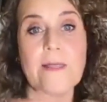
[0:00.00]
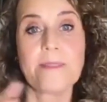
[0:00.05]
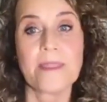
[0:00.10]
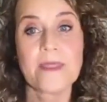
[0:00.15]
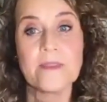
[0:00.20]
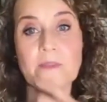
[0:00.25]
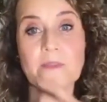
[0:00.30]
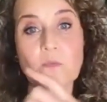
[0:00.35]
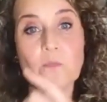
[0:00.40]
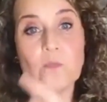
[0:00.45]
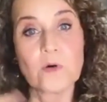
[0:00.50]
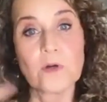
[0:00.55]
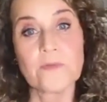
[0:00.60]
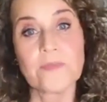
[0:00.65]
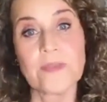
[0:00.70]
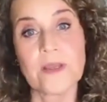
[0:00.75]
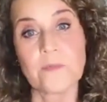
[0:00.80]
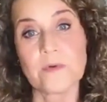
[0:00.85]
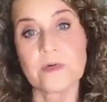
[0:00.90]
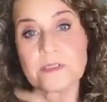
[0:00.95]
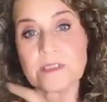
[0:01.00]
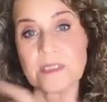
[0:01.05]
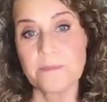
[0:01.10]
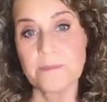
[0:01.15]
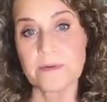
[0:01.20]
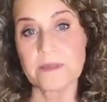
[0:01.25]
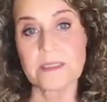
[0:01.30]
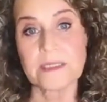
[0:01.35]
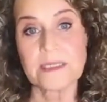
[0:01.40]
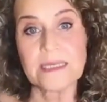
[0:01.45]
than the world that we're
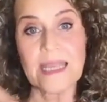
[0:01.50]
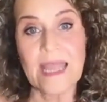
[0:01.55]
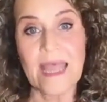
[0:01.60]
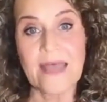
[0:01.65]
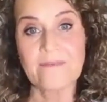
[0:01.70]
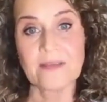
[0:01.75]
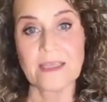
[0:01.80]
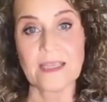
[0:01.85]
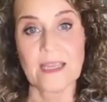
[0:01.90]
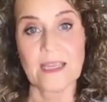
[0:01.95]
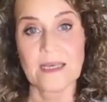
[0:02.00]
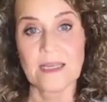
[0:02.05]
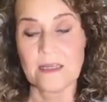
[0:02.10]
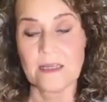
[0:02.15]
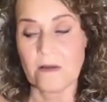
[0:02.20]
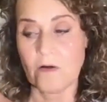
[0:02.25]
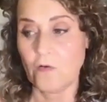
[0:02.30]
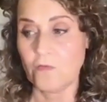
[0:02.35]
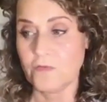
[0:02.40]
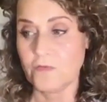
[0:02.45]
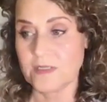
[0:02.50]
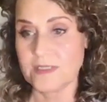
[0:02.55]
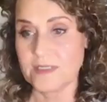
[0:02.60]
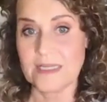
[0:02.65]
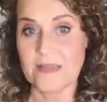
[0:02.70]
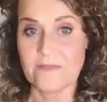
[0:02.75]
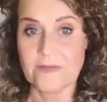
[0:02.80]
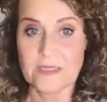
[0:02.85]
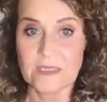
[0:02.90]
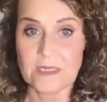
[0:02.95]
typically navigating over
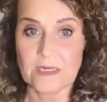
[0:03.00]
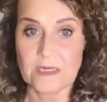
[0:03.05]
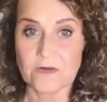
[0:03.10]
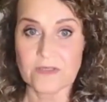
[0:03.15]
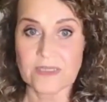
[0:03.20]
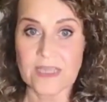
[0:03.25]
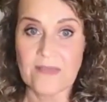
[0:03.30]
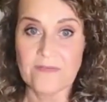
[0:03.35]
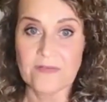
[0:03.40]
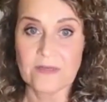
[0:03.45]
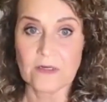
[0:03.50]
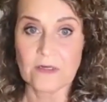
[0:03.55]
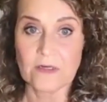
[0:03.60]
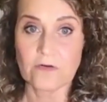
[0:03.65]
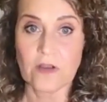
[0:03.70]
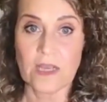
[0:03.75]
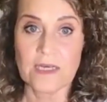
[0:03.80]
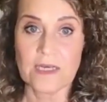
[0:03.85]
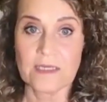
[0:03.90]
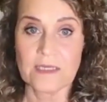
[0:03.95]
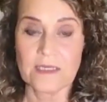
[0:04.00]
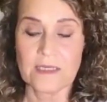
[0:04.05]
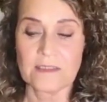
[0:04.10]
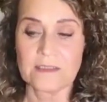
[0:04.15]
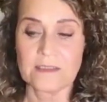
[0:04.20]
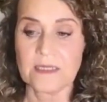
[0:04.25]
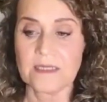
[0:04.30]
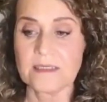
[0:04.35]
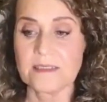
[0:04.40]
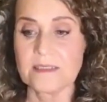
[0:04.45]
seven years having a chronic
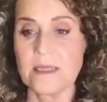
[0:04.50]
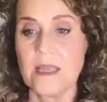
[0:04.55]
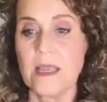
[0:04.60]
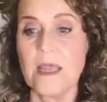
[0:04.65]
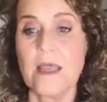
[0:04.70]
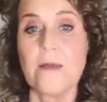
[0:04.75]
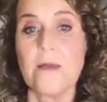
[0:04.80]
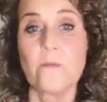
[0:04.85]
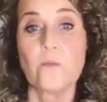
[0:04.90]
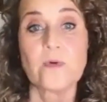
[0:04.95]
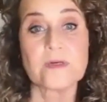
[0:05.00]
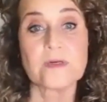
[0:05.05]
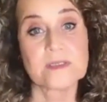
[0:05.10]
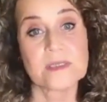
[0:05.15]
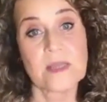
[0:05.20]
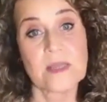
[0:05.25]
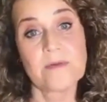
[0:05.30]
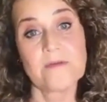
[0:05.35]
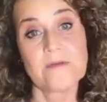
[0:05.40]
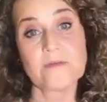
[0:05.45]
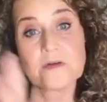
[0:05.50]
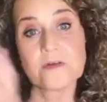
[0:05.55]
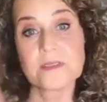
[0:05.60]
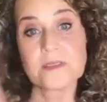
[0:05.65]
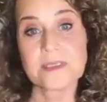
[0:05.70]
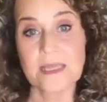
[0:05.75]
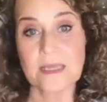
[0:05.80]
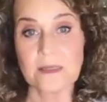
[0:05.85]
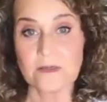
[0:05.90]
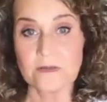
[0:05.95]
illness, where some of your
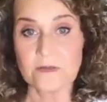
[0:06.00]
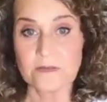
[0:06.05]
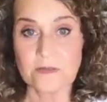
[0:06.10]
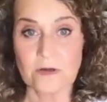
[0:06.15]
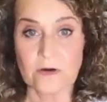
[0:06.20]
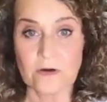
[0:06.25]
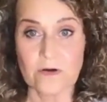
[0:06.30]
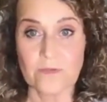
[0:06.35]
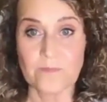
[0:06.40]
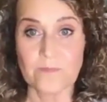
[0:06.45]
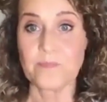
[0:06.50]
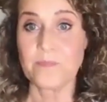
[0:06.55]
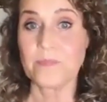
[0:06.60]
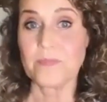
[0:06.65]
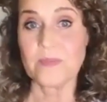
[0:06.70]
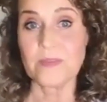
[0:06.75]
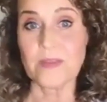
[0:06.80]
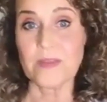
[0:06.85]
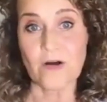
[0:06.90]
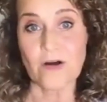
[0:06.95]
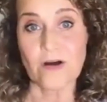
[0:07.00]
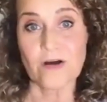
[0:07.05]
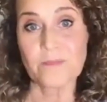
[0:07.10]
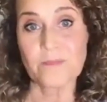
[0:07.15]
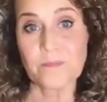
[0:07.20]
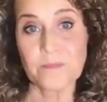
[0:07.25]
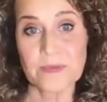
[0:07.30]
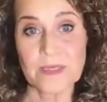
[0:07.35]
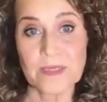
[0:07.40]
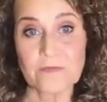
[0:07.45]
cells are. Are
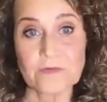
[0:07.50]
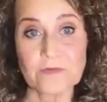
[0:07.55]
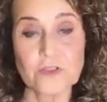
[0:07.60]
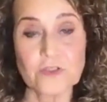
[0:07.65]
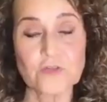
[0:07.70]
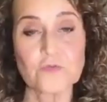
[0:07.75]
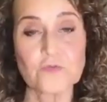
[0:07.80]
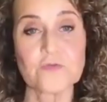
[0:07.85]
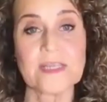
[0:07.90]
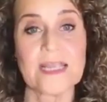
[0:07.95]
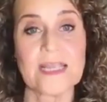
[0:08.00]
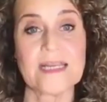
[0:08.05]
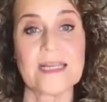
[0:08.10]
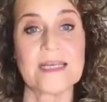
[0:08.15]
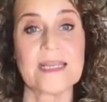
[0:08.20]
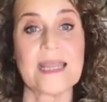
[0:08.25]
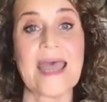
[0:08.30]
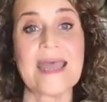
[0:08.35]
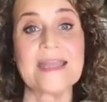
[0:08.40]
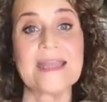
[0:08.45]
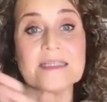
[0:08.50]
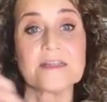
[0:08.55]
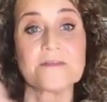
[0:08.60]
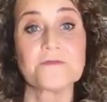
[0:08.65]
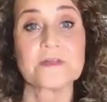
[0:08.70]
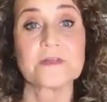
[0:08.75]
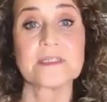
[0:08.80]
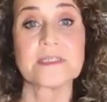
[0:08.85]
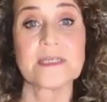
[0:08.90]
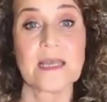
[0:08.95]
being rejuvenated at
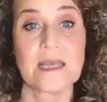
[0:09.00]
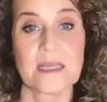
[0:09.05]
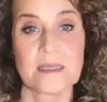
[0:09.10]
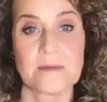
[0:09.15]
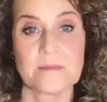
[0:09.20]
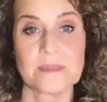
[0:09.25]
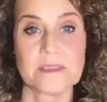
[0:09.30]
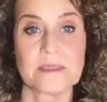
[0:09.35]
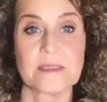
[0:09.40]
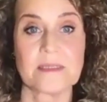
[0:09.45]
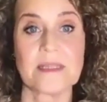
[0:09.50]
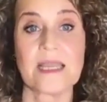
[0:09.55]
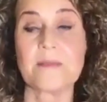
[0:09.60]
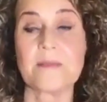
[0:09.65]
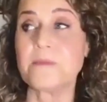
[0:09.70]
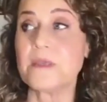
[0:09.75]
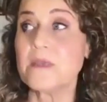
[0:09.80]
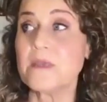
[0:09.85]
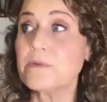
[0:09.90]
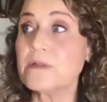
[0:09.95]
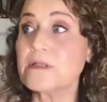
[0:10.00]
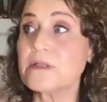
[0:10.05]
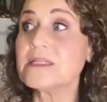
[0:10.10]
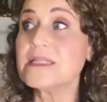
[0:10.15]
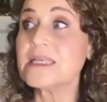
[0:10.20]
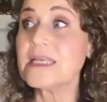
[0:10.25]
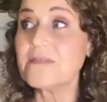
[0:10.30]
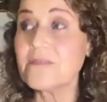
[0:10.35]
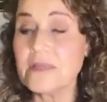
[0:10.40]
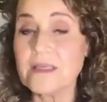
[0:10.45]
different times, like people
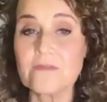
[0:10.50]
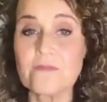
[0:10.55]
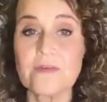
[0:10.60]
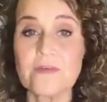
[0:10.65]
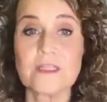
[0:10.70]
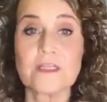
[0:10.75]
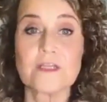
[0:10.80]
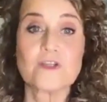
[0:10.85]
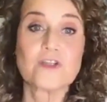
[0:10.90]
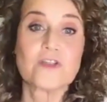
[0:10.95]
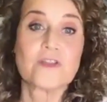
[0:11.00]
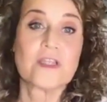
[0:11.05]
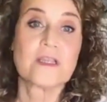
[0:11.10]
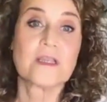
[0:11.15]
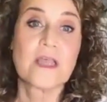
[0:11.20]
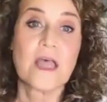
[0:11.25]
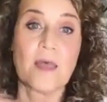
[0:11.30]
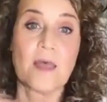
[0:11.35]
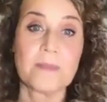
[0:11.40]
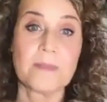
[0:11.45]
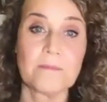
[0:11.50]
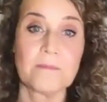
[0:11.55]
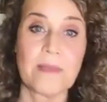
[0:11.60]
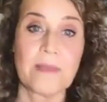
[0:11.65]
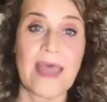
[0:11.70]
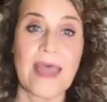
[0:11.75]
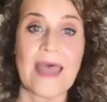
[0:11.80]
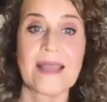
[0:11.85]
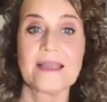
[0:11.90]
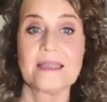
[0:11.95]
leaving a village and then coming
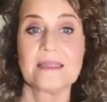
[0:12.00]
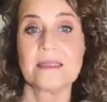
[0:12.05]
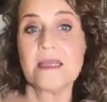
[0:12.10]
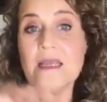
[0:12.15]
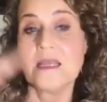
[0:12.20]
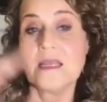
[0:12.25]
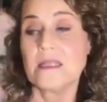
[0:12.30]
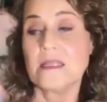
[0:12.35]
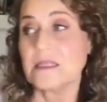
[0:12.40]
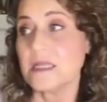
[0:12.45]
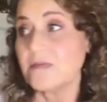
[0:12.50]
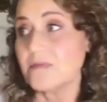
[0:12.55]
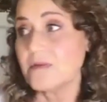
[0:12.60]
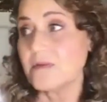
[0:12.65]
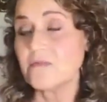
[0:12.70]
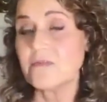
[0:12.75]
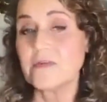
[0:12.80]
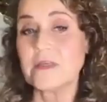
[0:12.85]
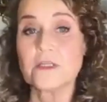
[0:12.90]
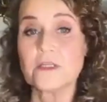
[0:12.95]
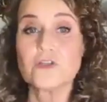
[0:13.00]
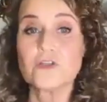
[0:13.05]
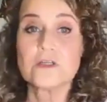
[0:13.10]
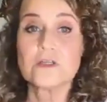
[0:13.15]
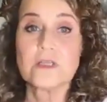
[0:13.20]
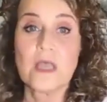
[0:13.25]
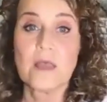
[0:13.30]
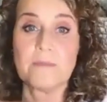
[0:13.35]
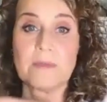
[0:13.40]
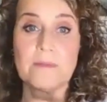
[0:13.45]
back and leaving a village
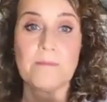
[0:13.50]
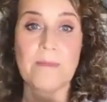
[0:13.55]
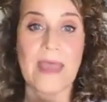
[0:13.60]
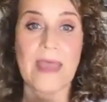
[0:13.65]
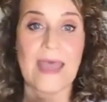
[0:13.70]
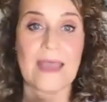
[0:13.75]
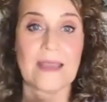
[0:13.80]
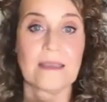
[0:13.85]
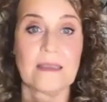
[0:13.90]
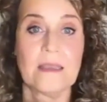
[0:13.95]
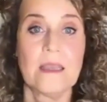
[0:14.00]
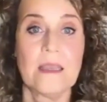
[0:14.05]
and coming back